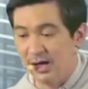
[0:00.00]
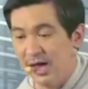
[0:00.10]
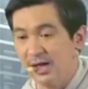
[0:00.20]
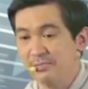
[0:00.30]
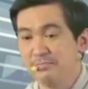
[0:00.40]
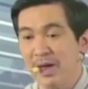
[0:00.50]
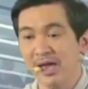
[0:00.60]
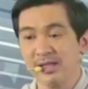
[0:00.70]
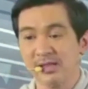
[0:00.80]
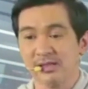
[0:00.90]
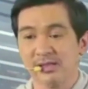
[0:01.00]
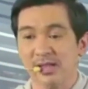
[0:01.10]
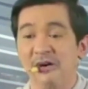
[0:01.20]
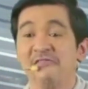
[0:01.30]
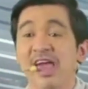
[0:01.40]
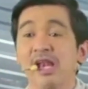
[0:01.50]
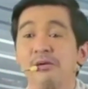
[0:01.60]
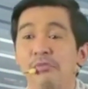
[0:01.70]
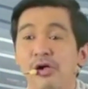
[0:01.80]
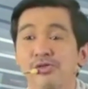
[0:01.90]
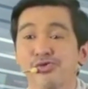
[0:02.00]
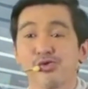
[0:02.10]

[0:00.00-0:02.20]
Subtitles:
and made it available